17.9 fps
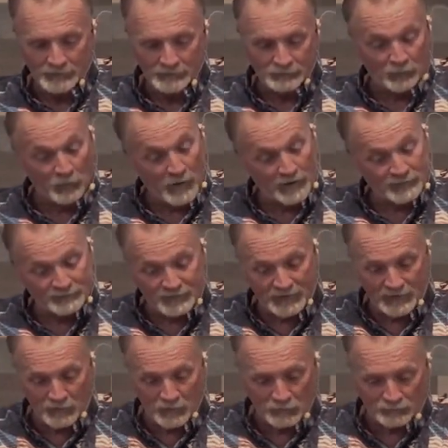So
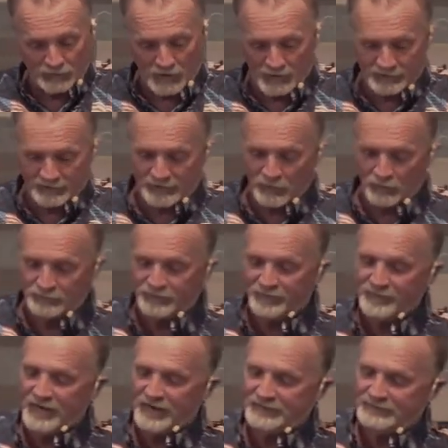Isaiah goes on. He goes,
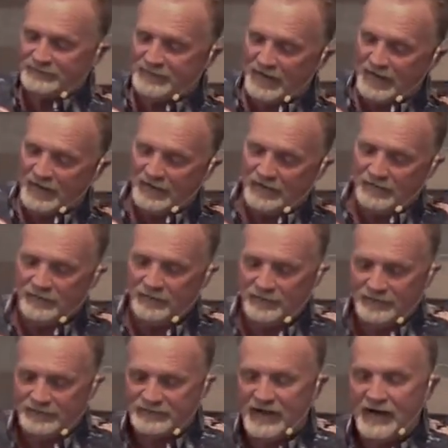in that day,
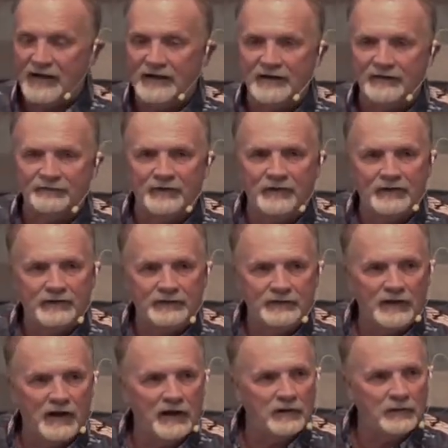the day of
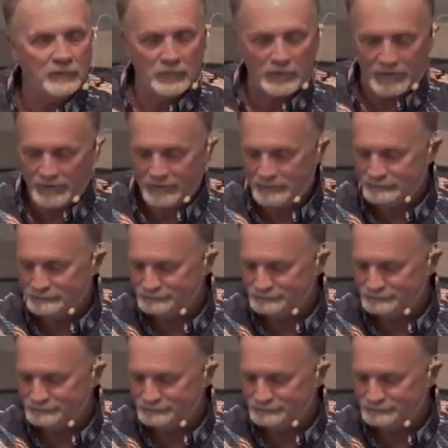Yahweh,